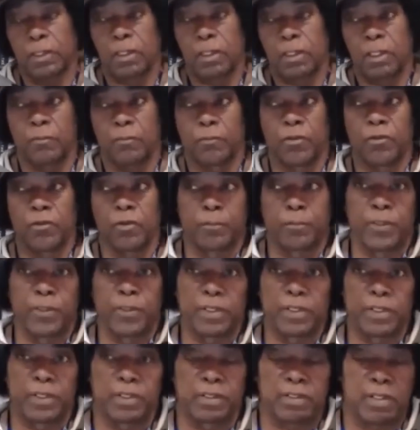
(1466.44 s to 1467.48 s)
and we're going to put
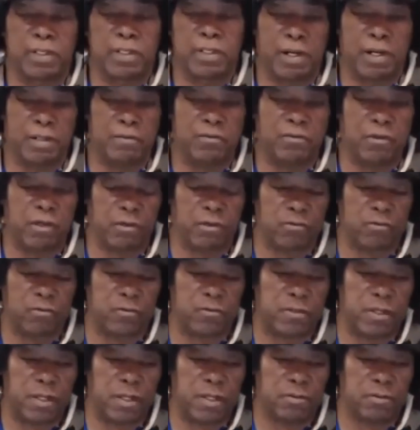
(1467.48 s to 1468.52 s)
it in the
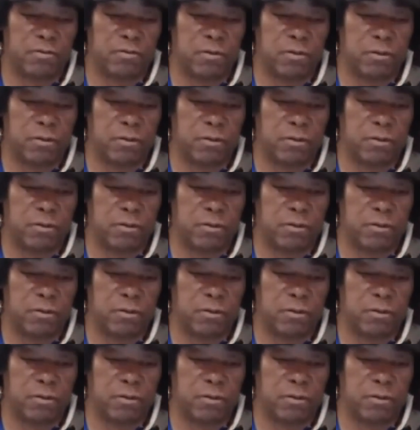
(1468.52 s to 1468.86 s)
context that